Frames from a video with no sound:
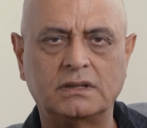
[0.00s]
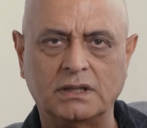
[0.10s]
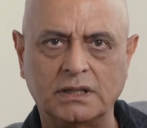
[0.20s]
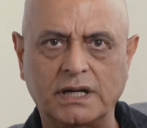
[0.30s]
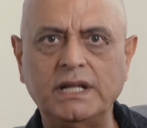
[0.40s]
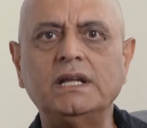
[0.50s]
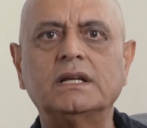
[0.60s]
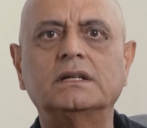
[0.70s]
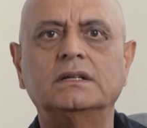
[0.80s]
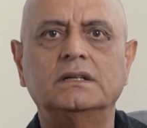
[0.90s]
Thirdly,
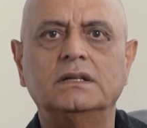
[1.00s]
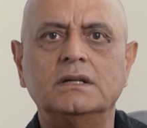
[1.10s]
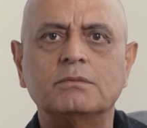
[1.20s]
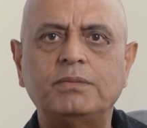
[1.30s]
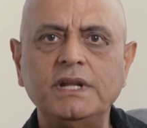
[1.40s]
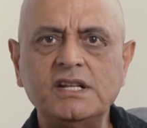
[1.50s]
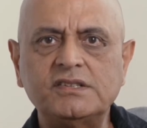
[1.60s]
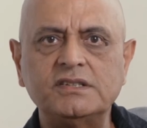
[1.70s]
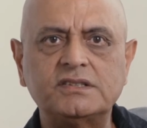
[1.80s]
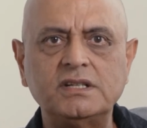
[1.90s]

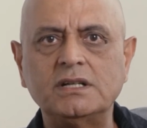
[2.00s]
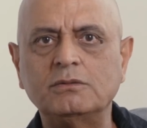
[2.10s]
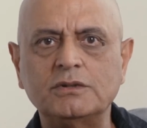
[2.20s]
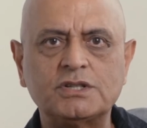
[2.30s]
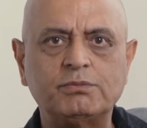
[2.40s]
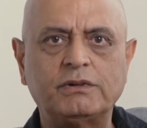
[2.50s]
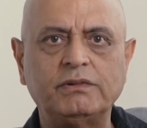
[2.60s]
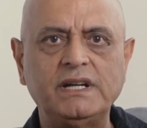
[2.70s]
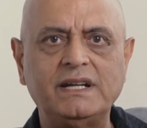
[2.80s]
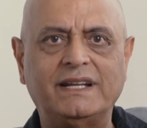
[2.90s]
please distinguish
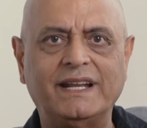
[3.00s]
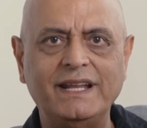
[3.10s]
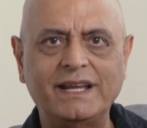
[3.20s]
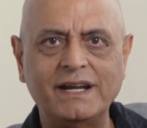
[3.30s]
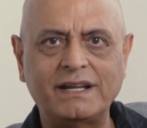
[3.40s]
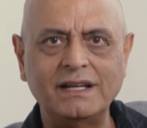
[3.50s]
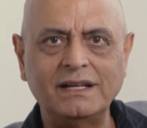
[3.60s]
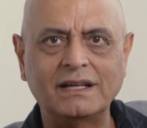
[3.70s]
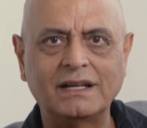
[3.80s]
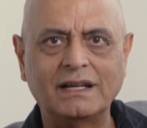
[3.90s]
between delegating